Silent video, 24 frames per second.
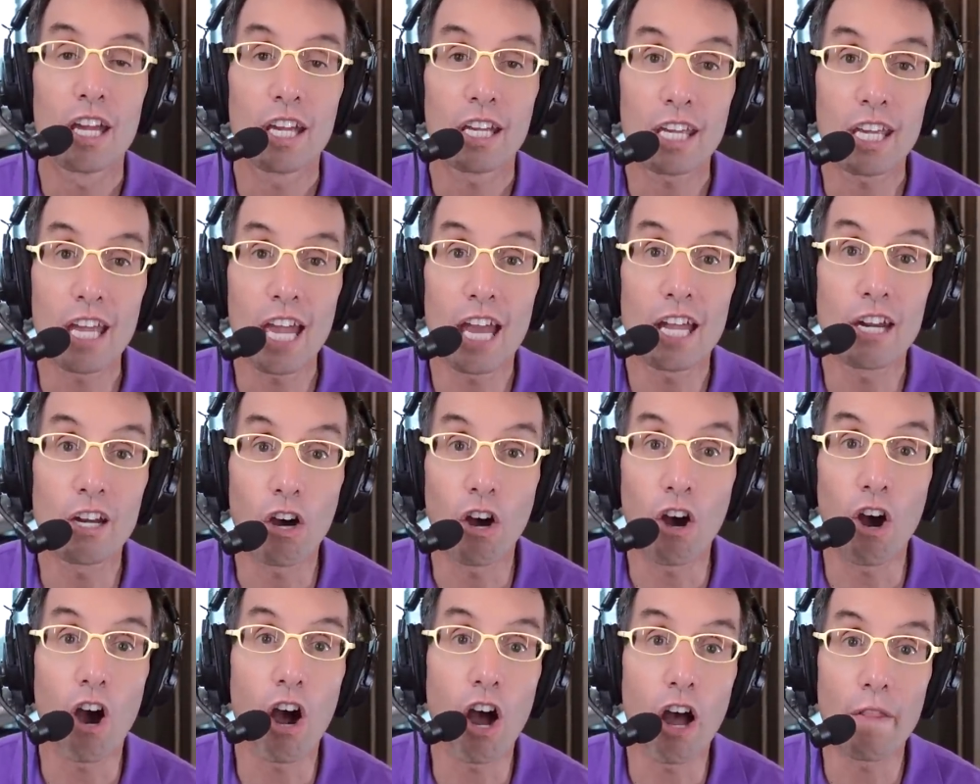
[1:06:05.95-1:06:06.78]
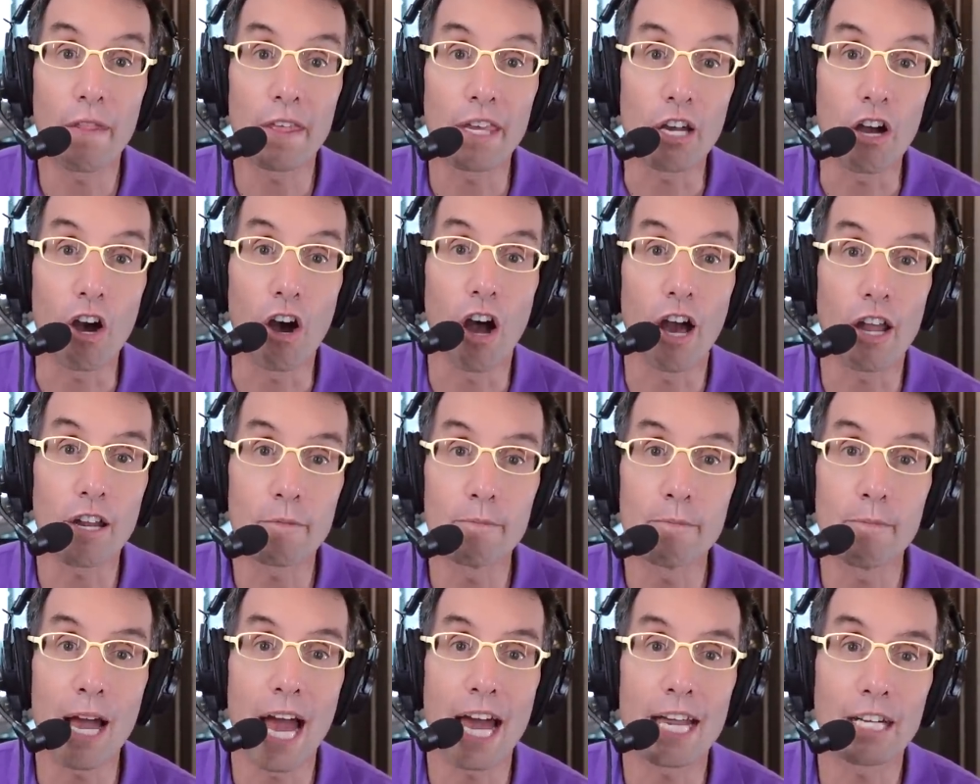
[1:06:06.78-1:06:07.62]
Get awe, the
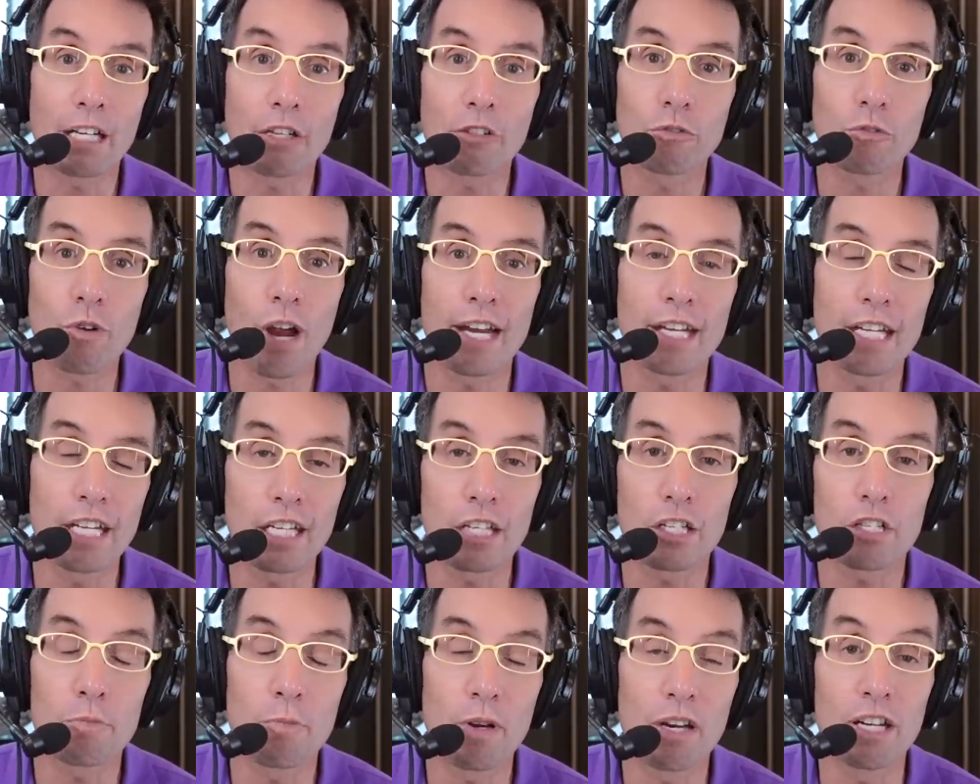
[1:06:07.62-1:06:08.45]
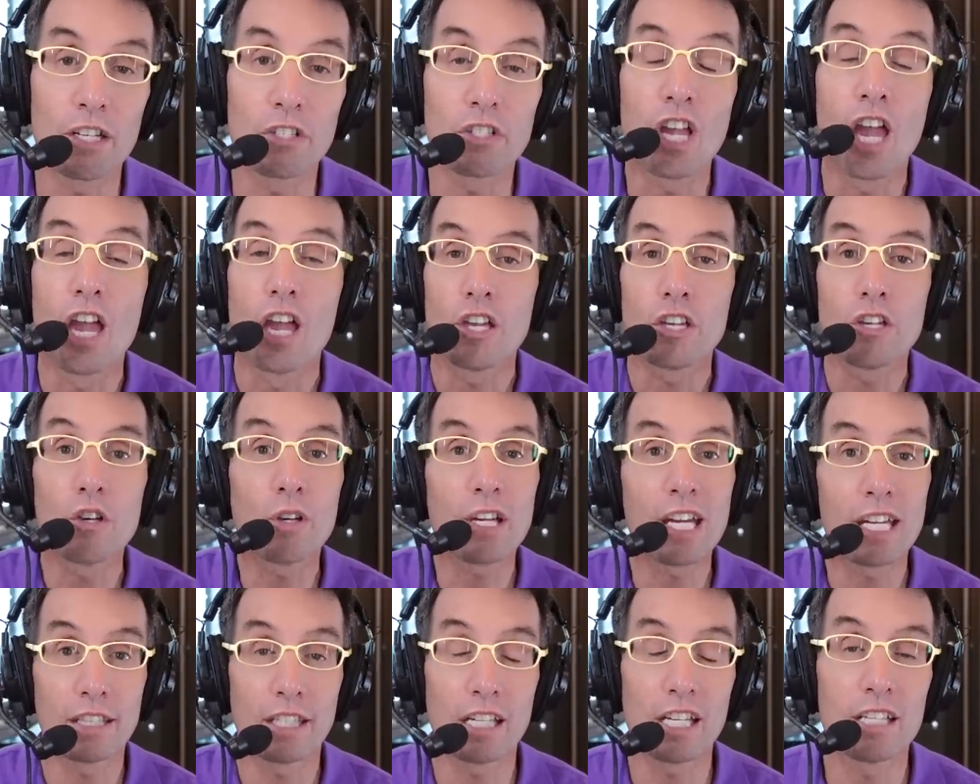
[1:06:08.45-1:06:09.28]
automatic writing experience. You can
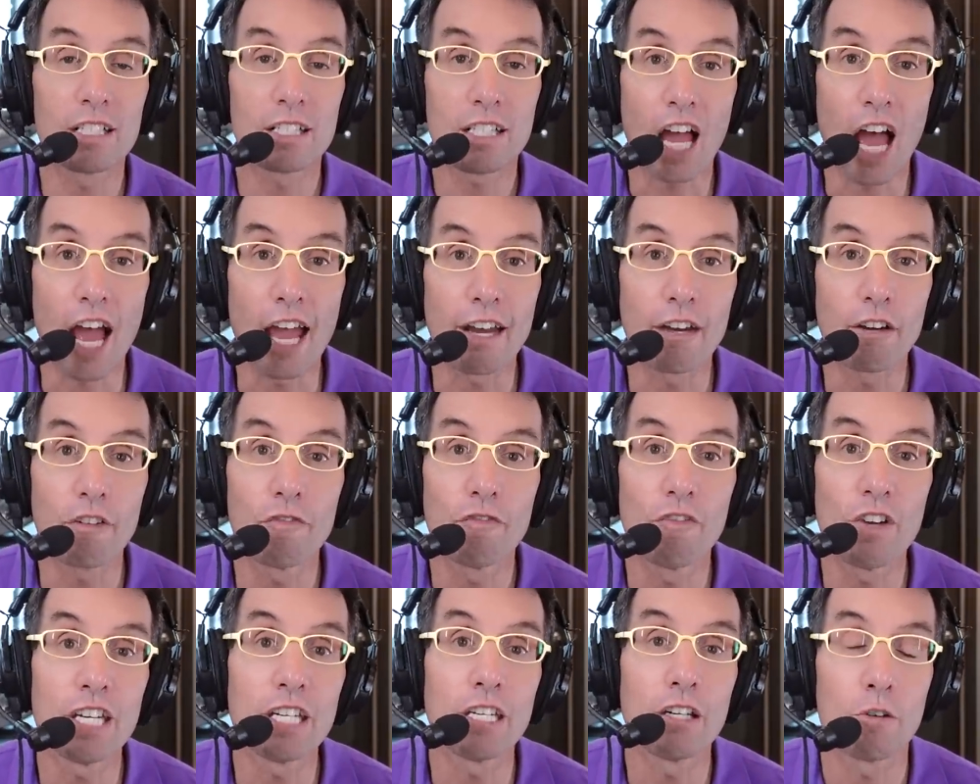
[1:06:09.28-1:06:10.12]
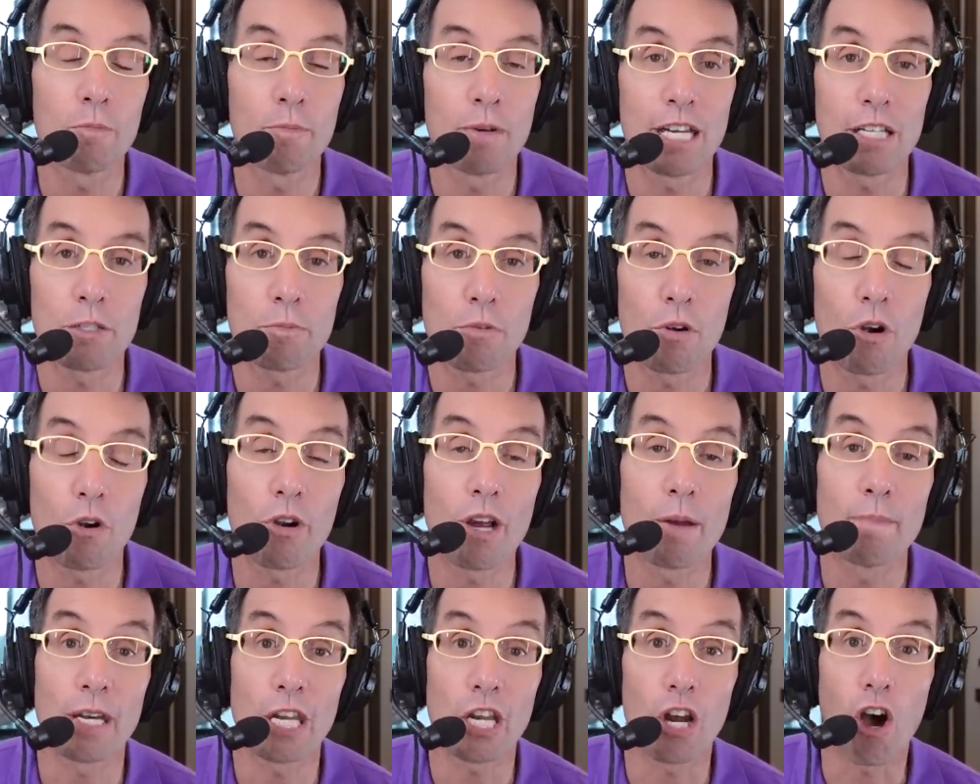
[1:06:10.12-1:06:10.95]
get the entire video based
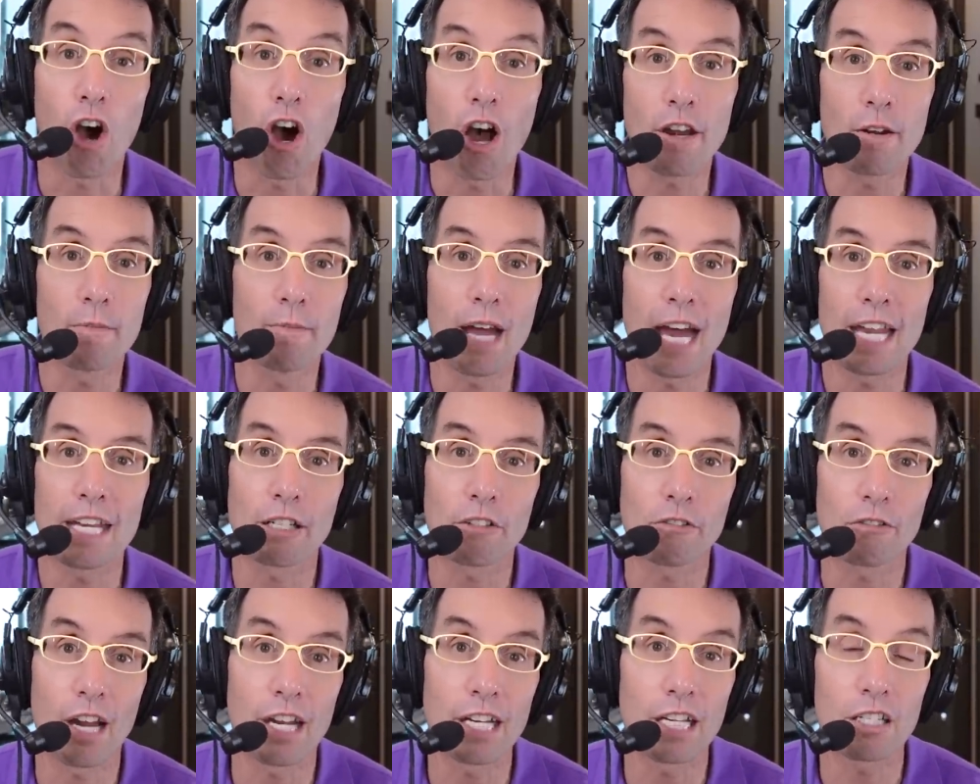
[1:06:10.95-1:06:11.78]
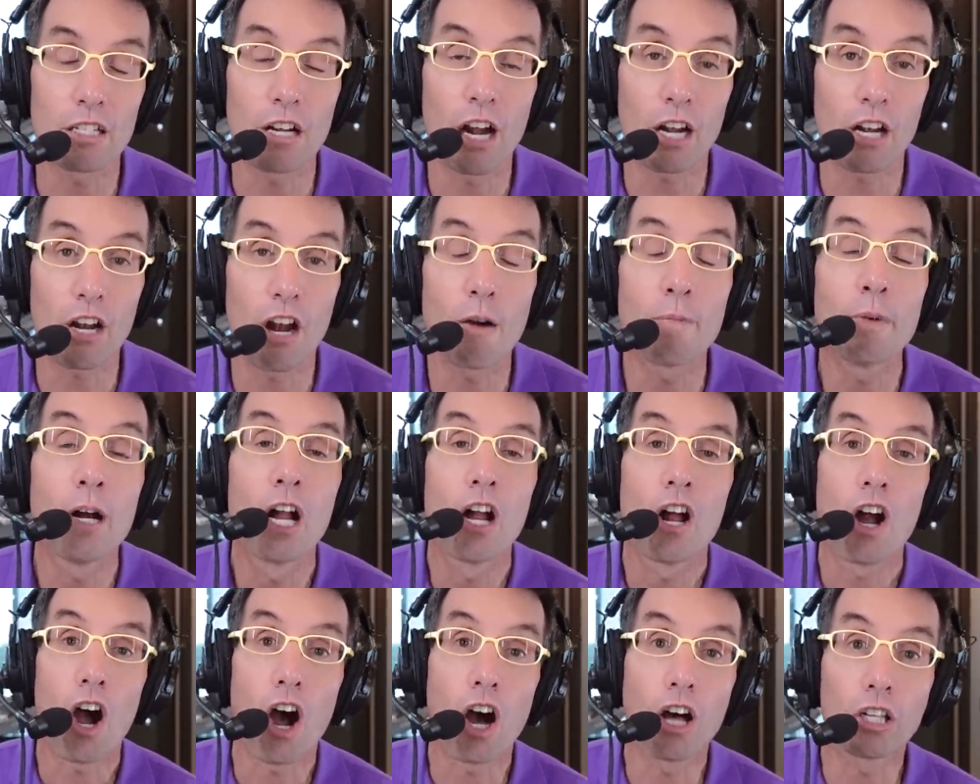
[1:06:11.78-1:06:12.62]
program at automaticwriting.com,
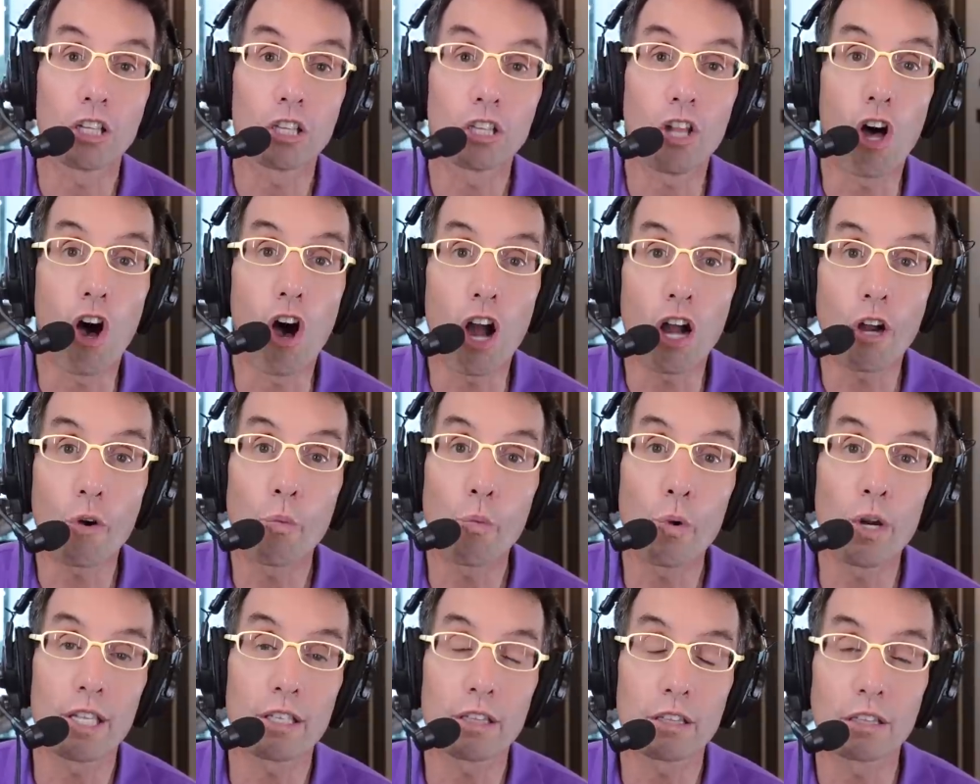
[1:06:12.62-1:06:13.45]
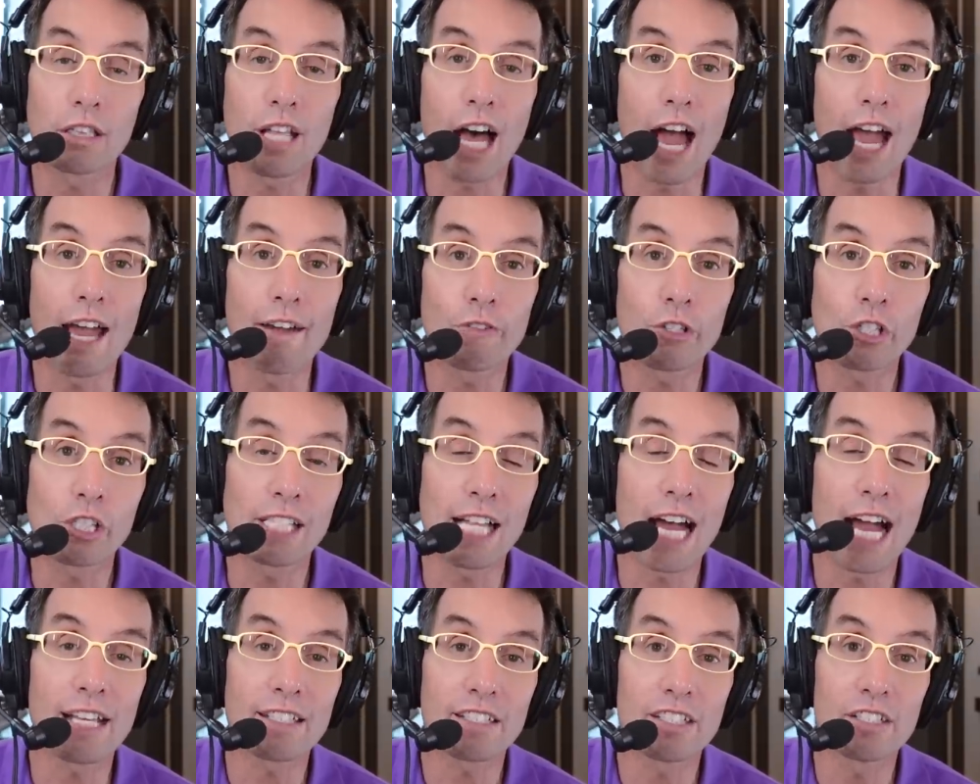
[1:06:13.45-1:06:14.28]
along with live
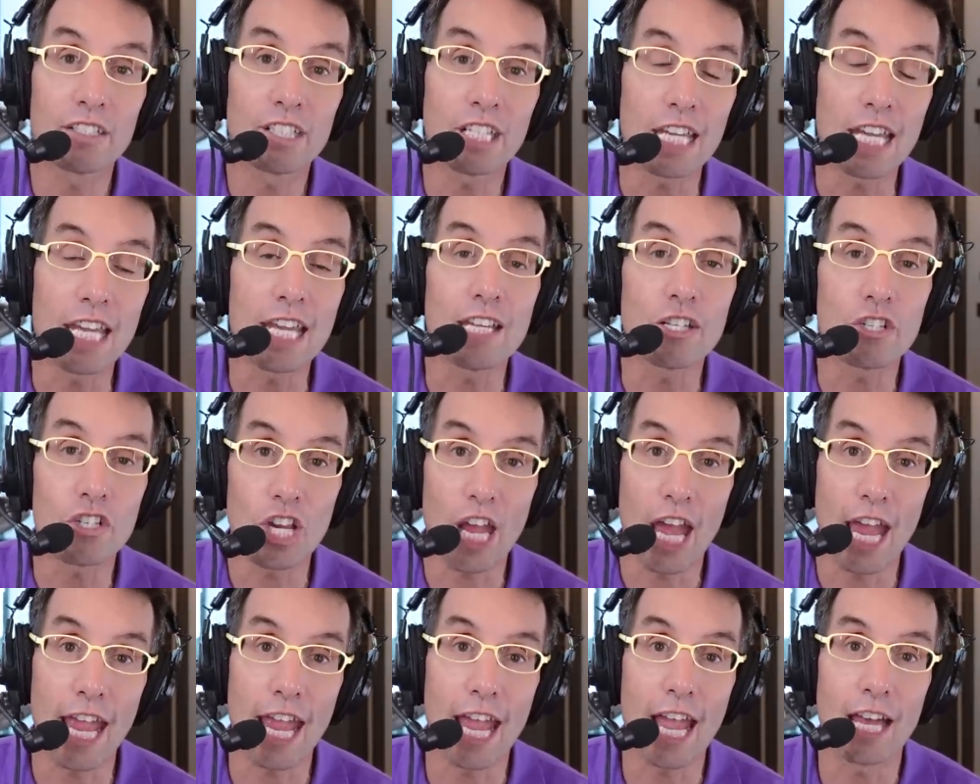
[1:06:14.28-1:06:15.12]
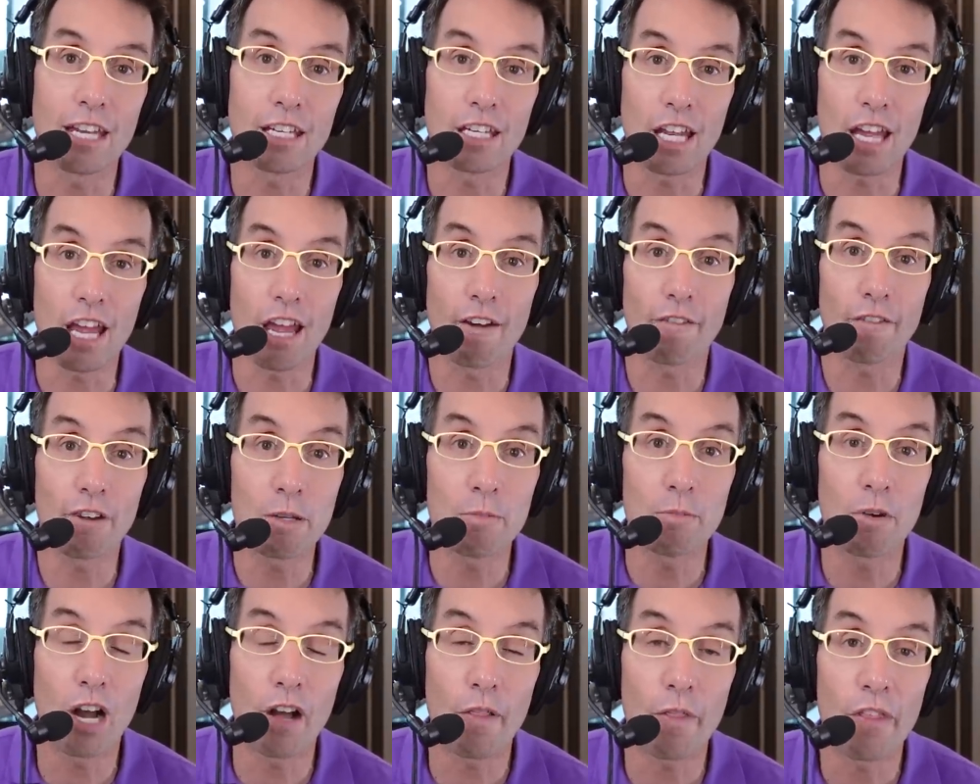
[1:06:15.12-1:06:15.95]
classes each and every
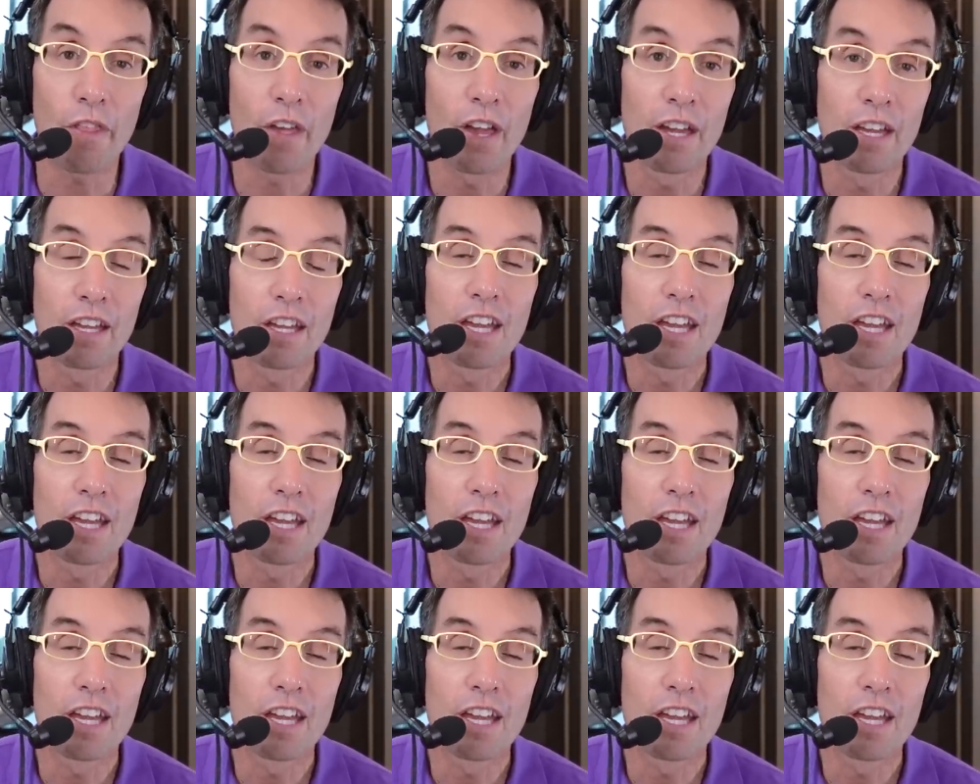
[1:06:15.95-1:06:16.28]
month.